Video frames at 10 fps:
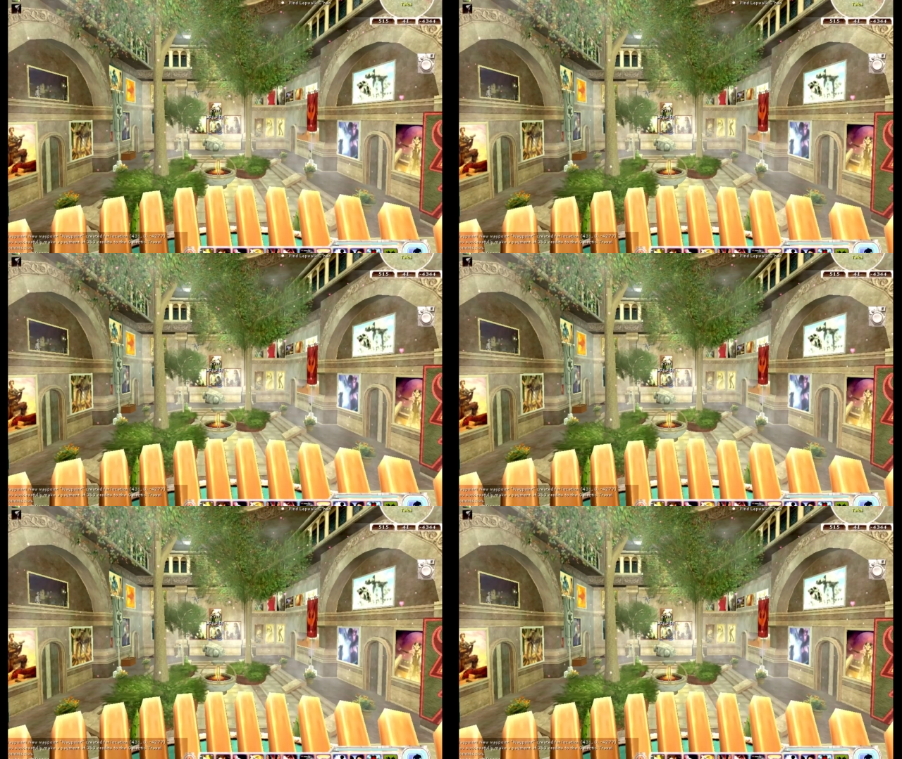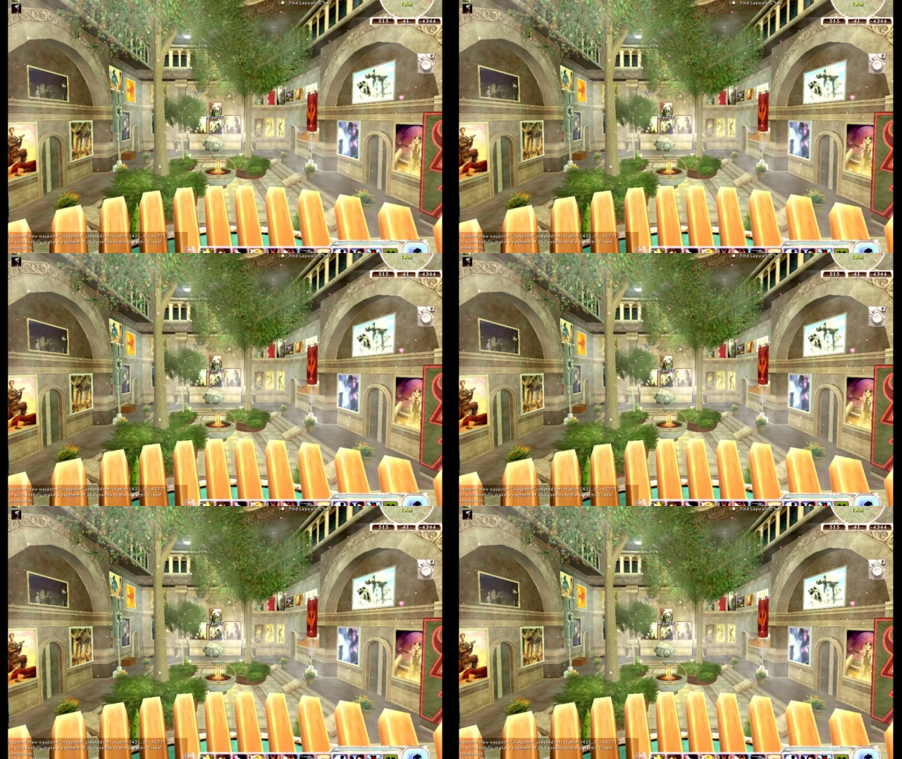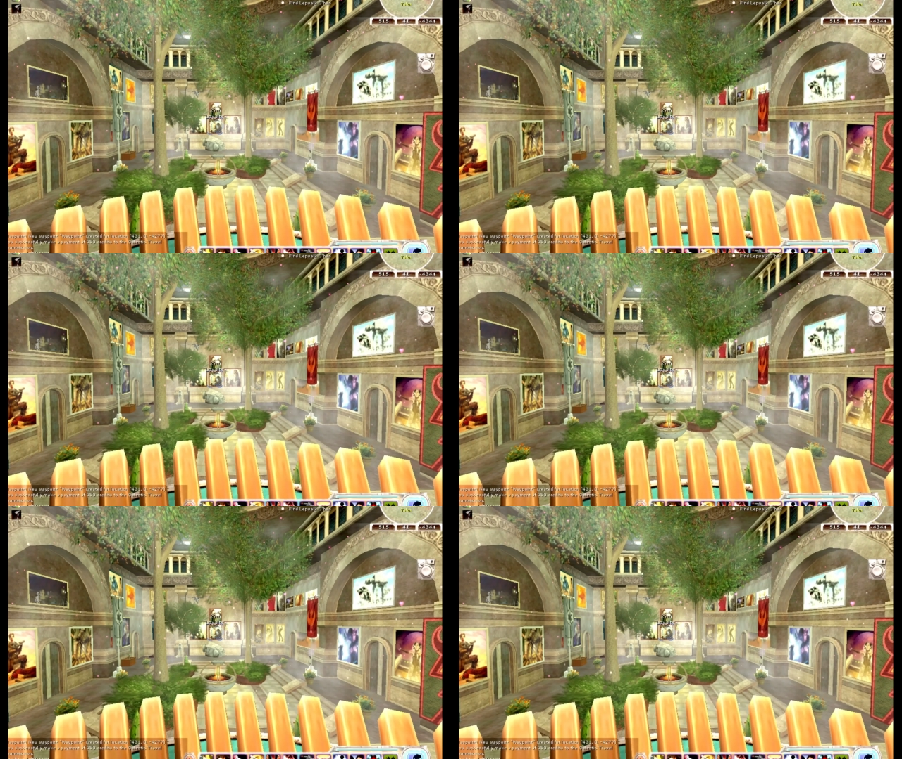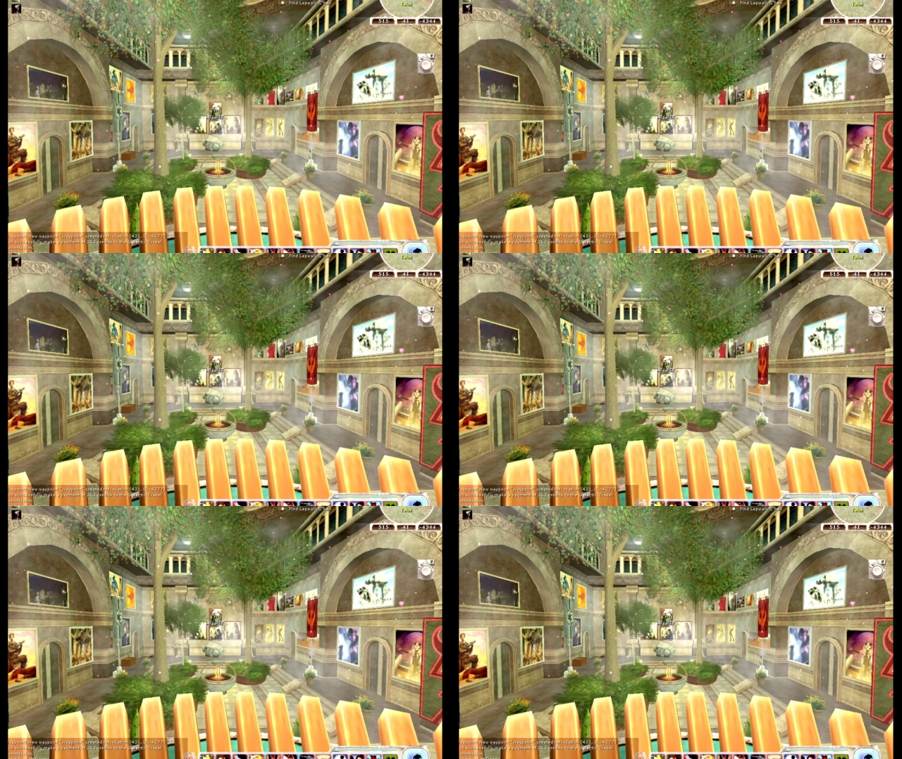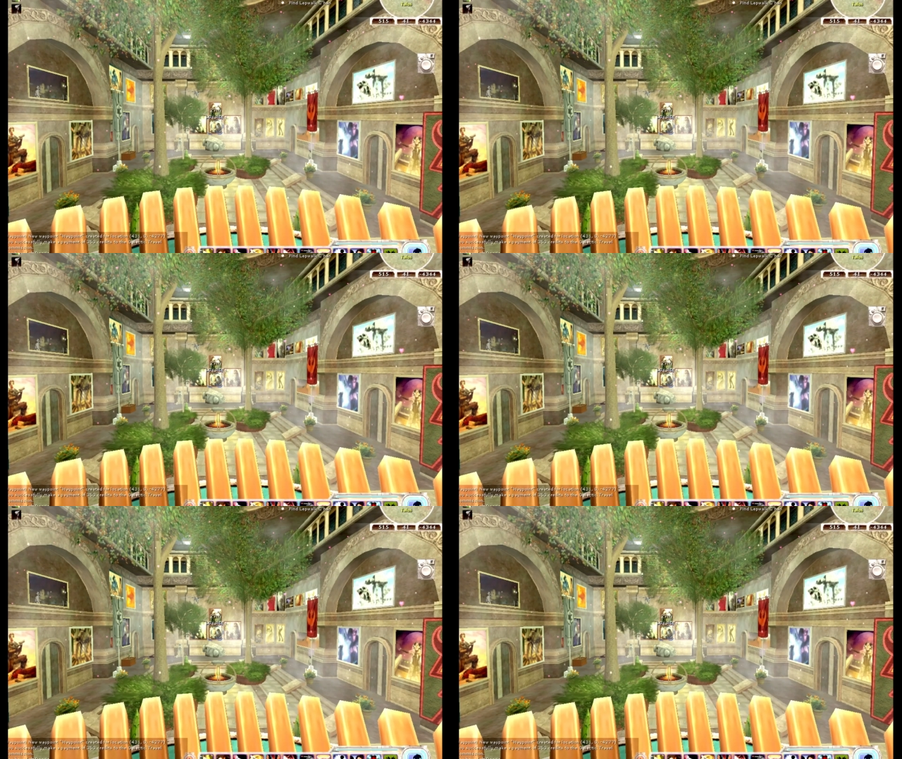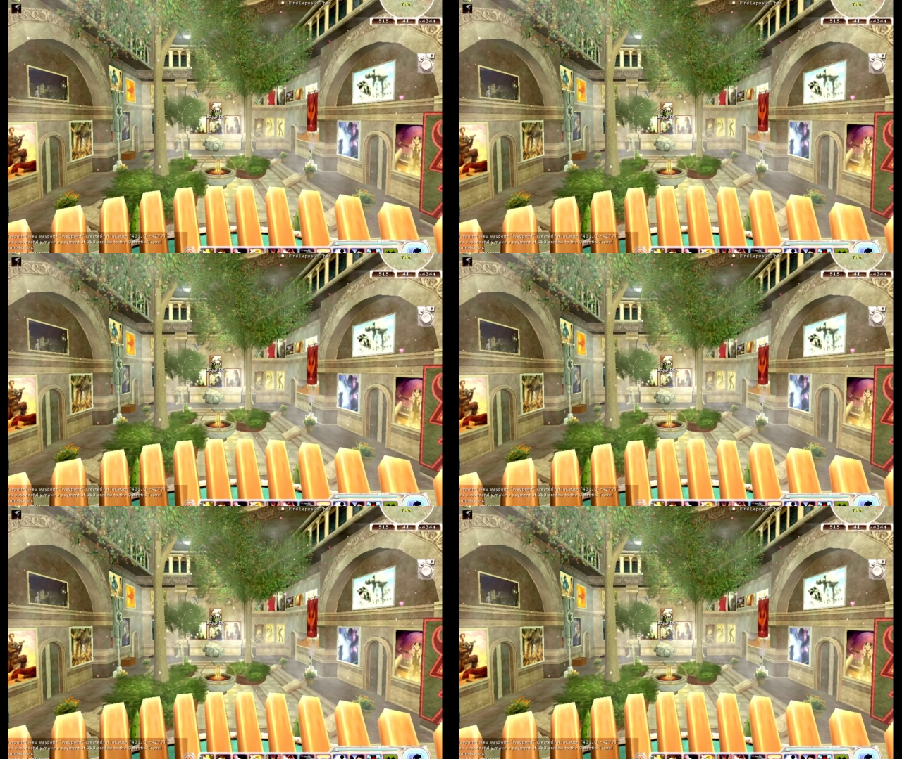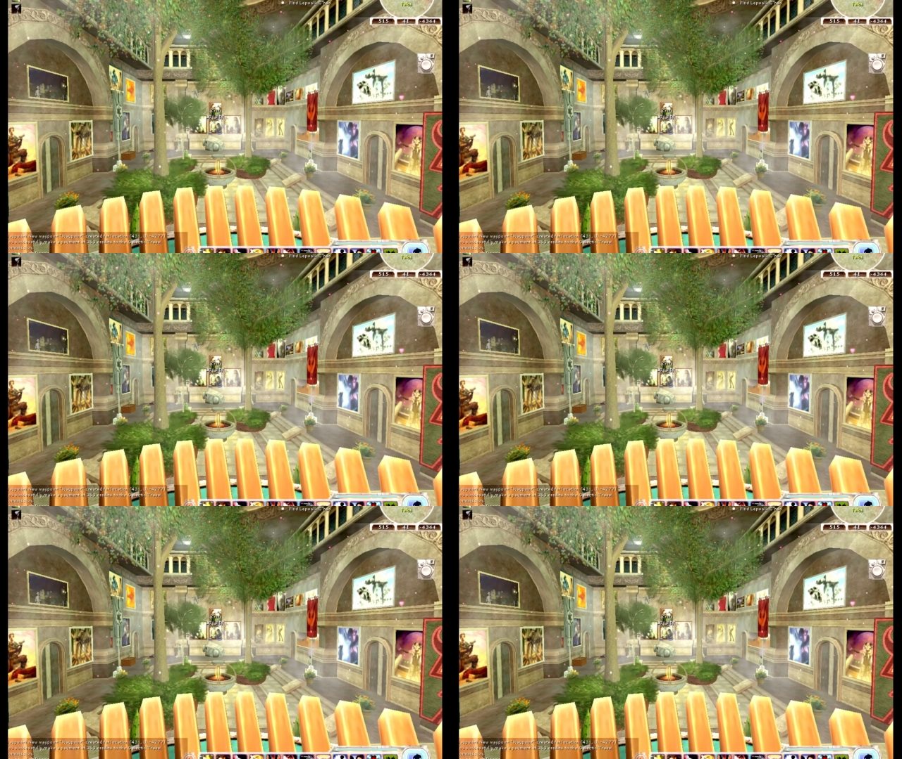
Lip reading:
No face is visible, so there are no lips to read.